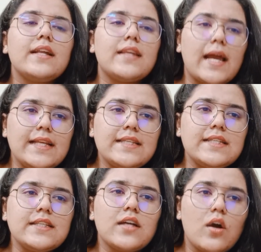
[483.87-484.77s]

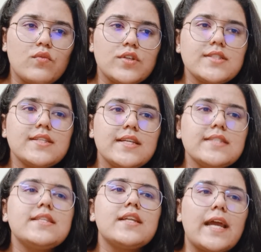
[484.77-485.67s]
19 covers
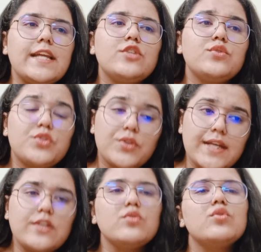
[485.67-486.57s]
is the right to
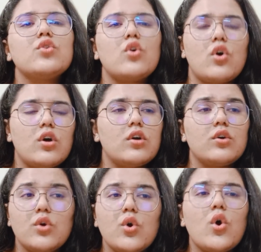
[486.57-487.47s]
threat to go
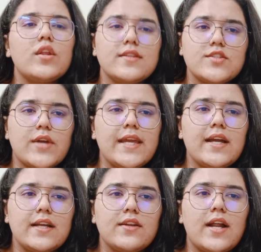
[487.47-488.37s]
on the
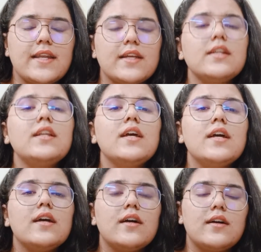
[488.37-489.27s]
strike under Article
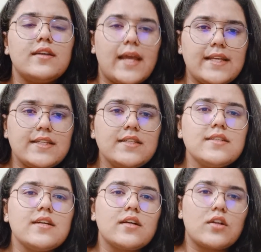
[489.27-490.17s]

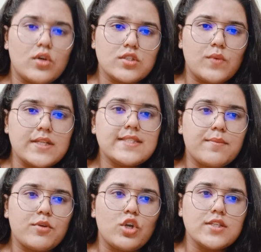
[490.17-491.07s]
19, Clause 1,
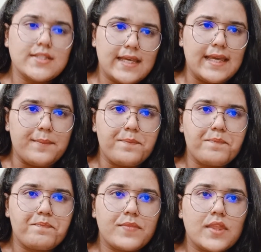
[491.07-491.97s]
Subclause A.
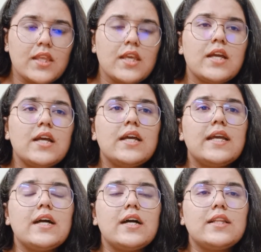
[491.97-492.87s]

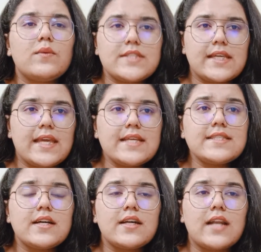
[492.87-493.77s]
There was a
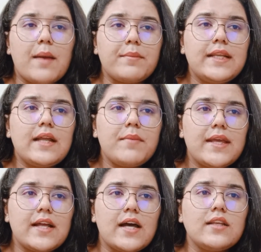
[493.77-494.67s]
case, Ramlila
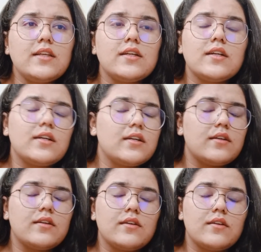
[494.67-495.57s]
Maidan,
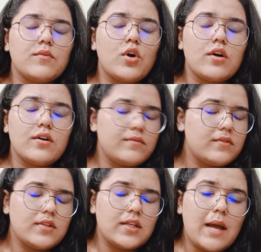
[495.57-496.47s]

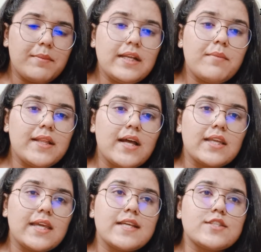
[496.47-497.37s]
or the Ramlila
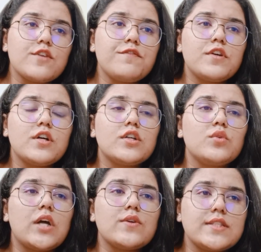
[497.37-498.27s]
Maidan case of
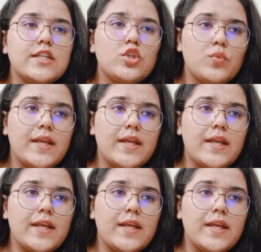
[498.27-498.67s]
2012.